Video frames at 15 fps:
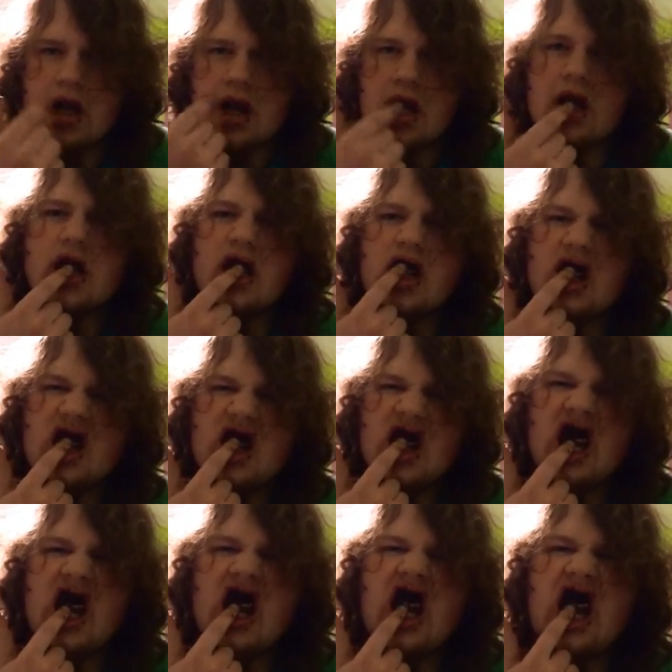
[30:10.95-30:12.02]
and then
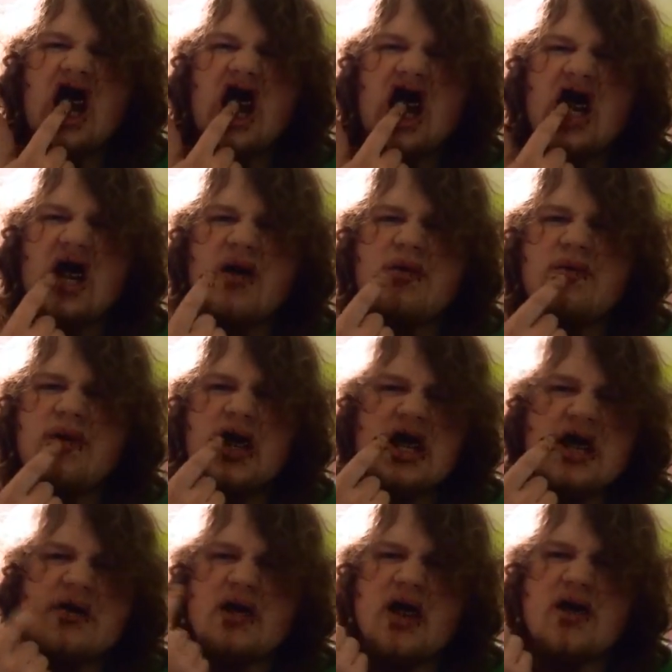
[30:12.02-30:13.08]
like another
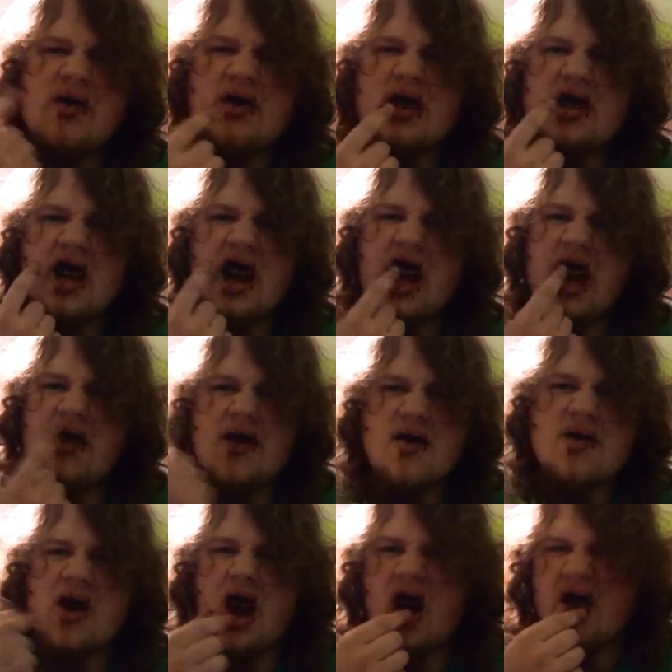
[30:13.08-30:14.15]
pinch, maybe a pinch and a half
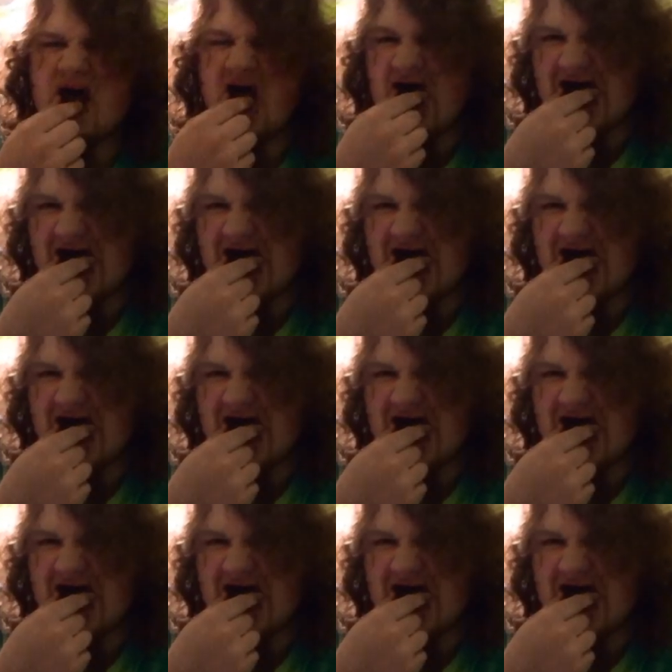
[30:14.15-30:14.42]
up top.